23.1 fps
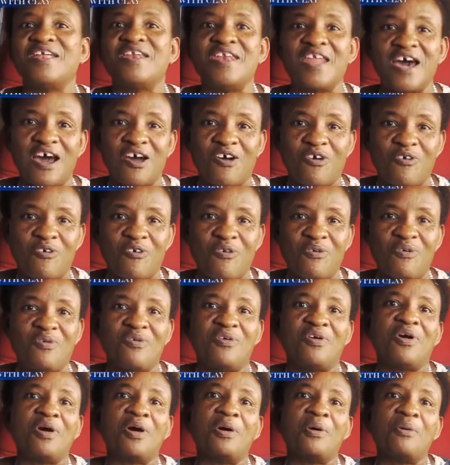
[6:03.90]
Now,
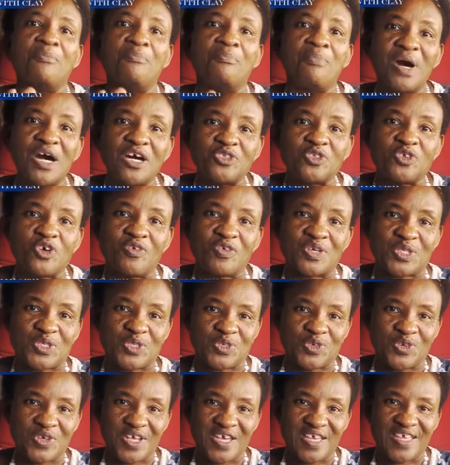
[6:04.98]
back to our
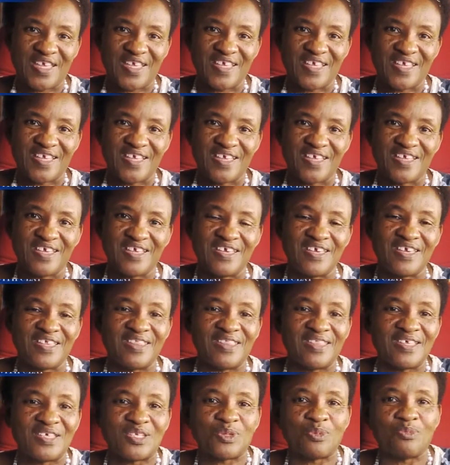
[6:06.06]
story in
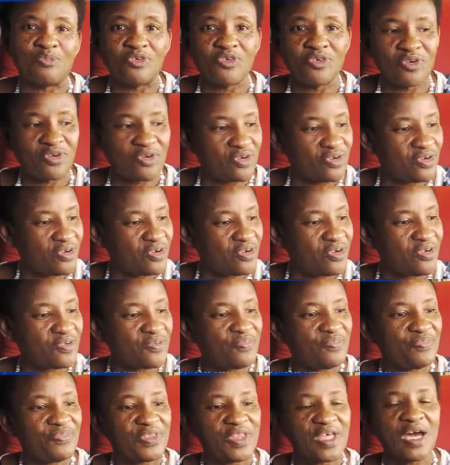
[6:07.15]
this book
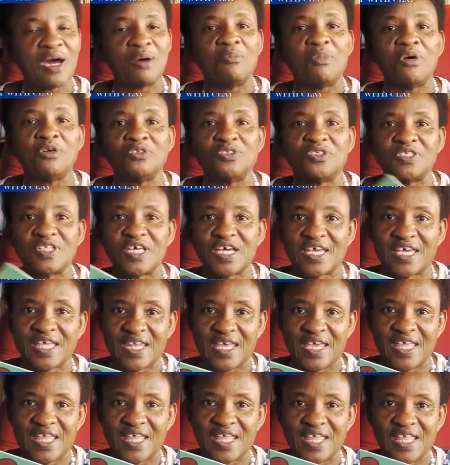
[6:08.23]
about the
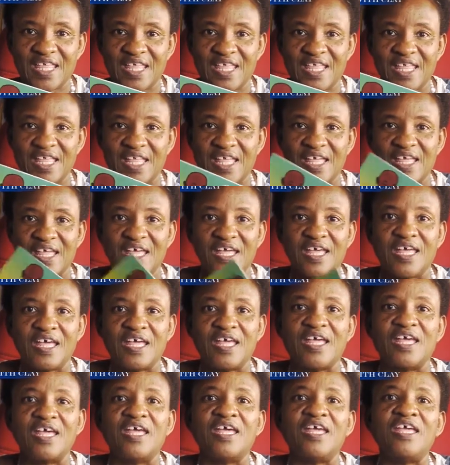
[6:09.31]
clay.
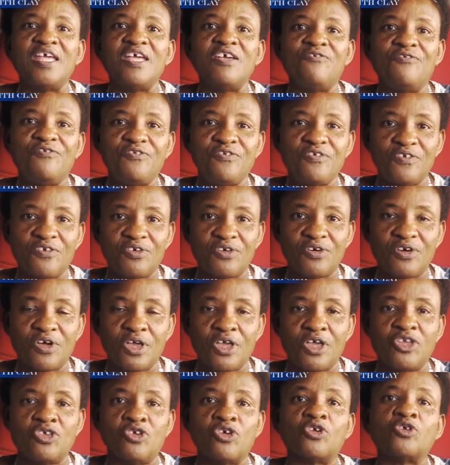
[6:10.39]
If
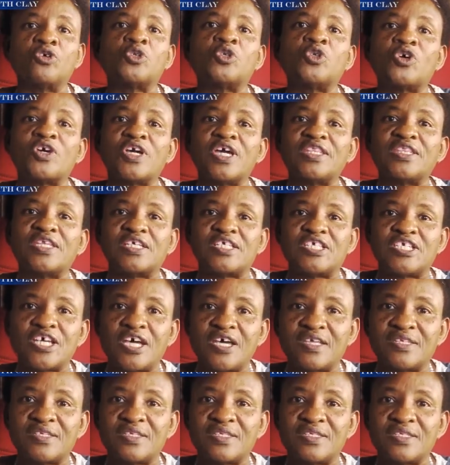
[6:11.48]
you also get a
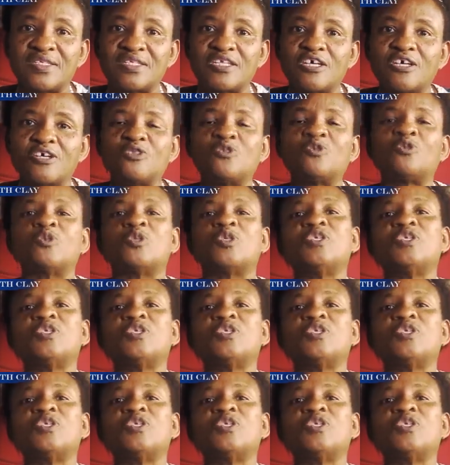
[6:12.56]
chance to